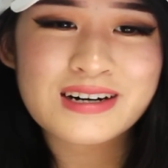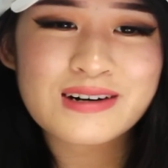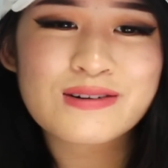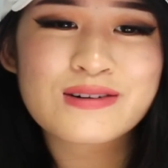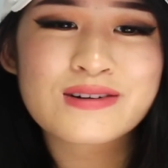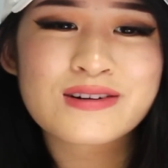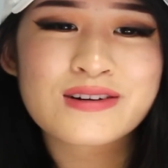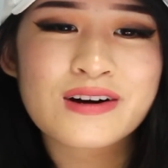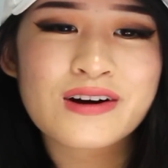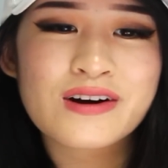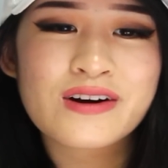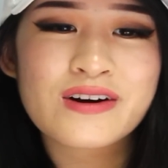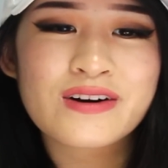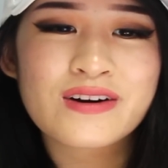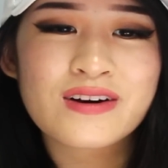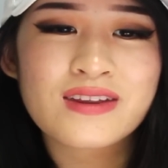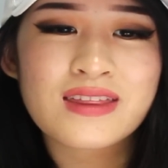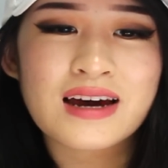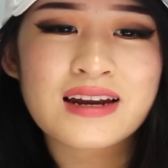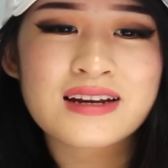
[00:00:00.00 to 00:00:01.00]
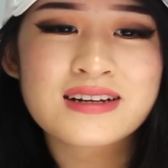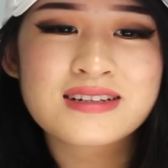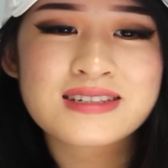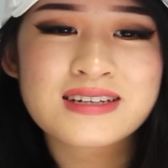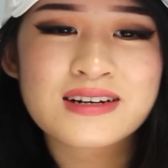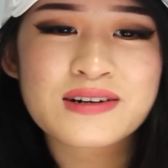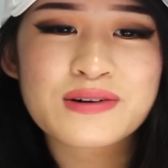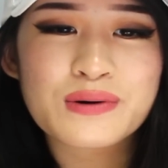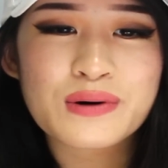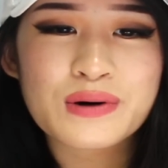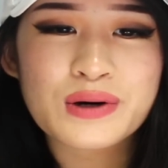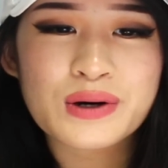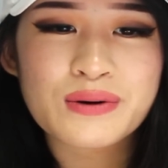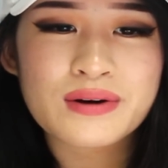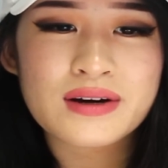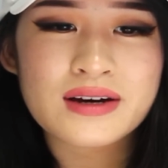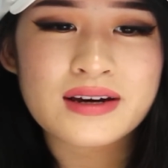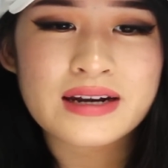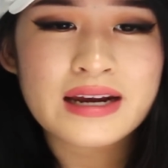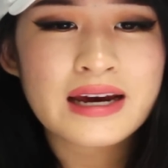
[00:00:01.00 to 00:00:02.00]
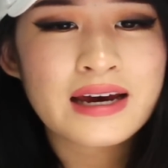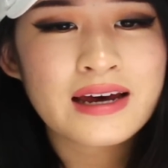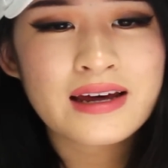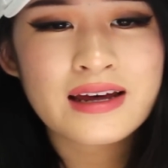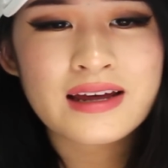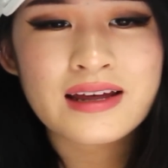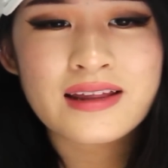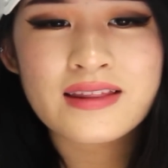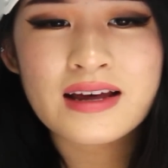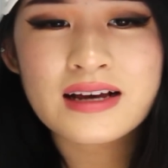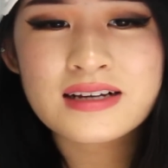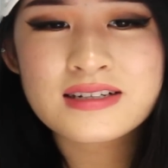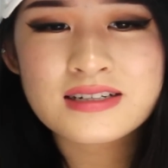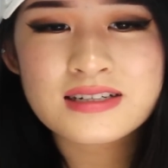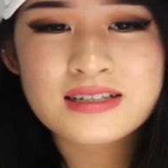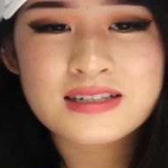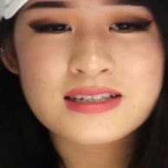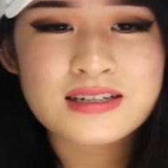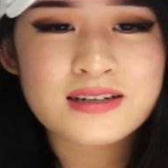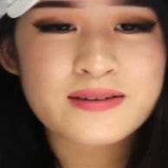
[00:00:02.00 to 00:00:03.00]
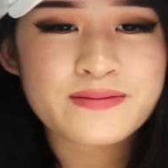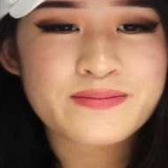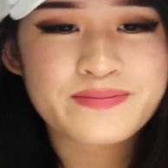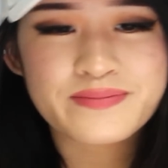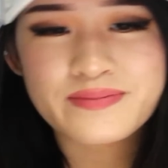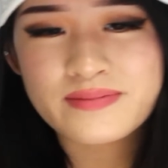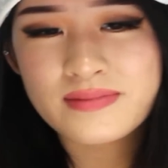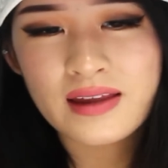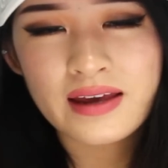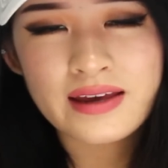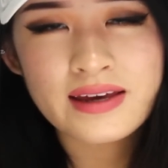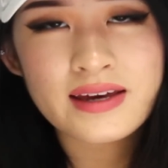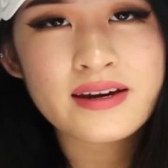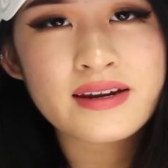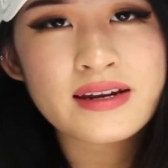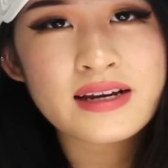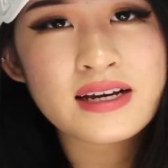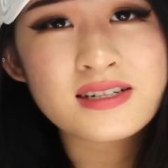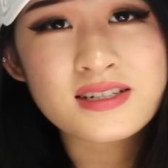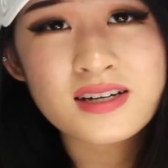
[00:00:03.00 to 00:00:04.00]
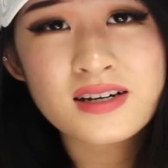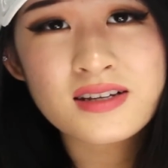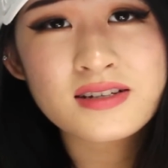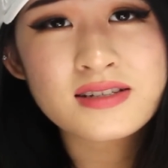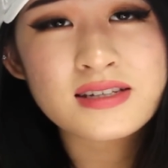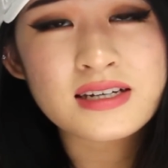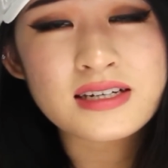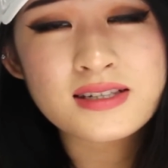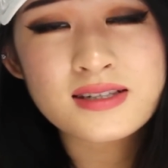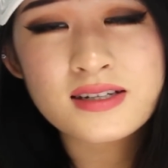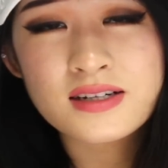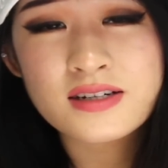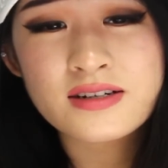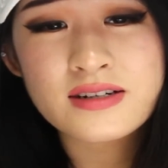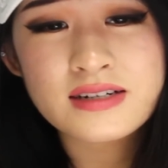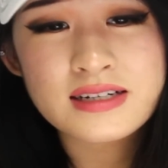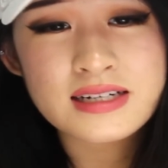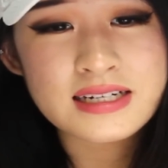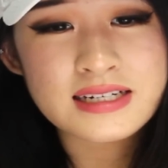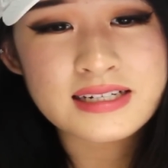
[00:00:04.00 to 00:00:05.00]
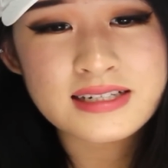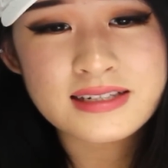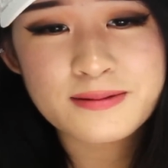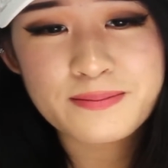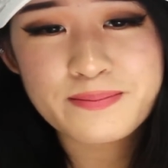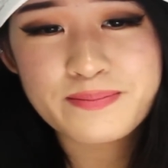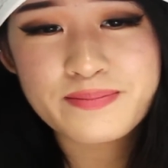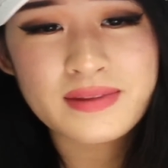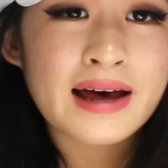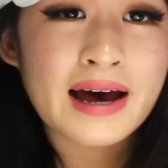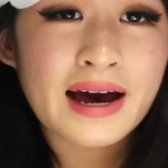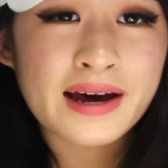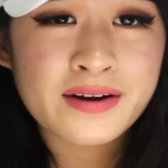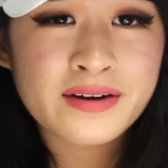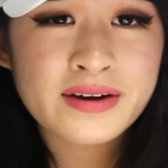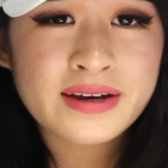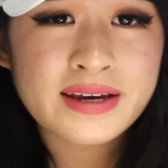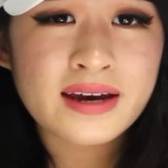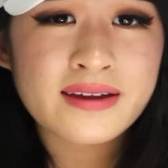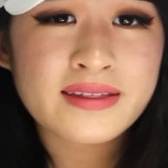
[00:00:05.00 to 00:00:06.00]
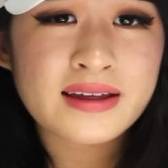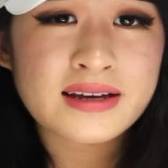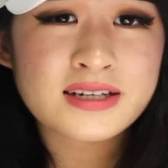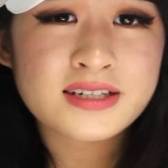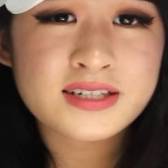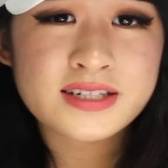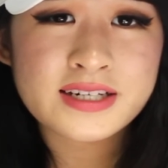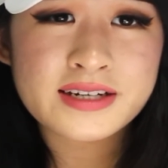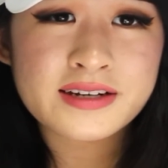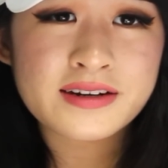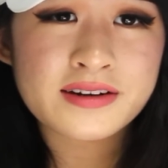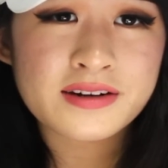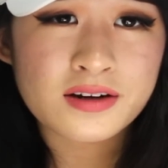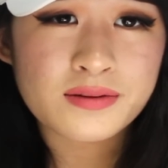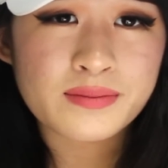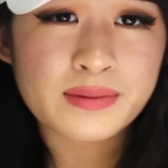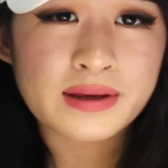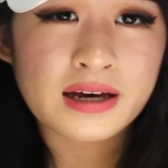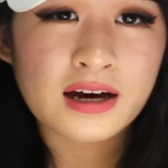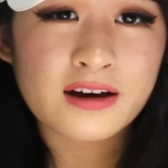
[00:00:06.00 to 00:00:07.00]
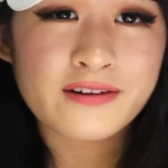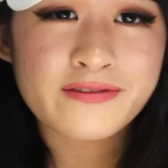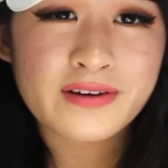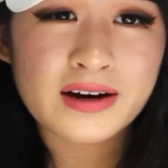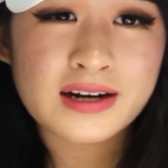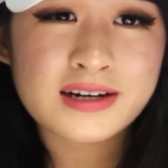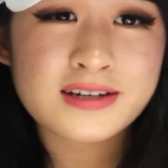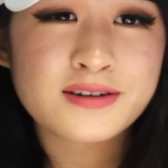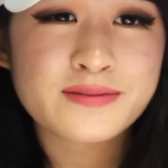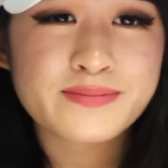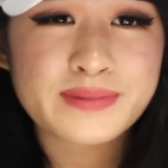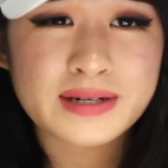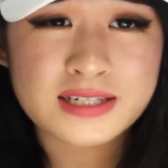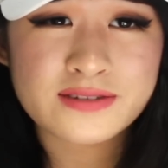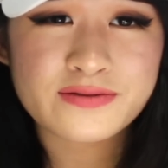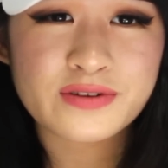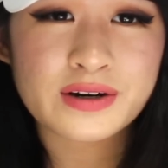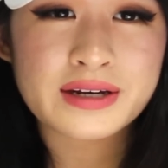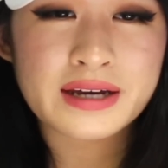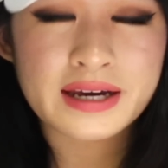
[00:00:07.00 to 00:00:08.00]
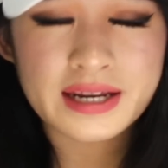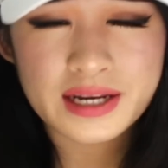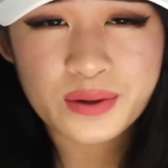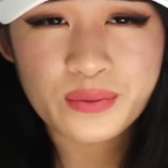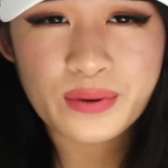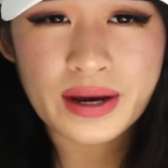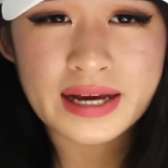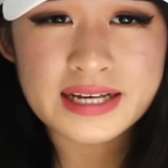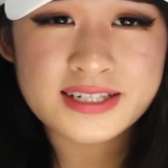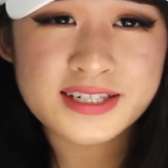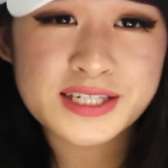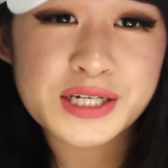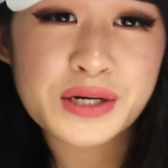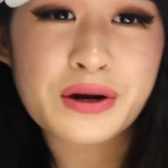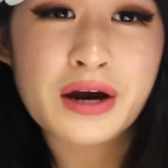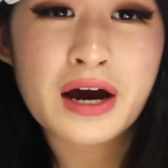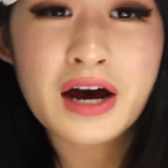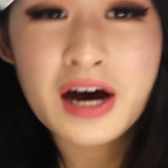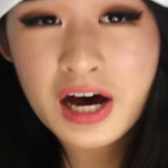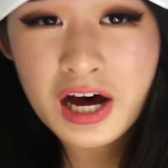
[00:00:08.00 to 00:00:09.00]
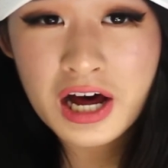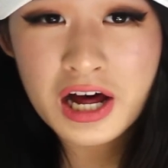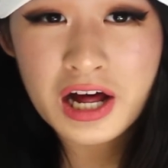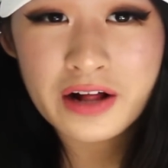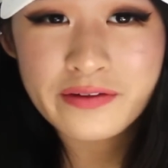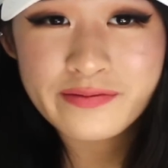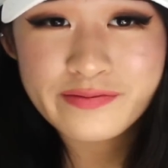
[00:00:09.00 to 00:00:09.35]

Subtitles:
Oh no, that is so awkward. They just hit each other's insecurities. I don't care that you cheated on me. I f*** your best friend anyway, so huh?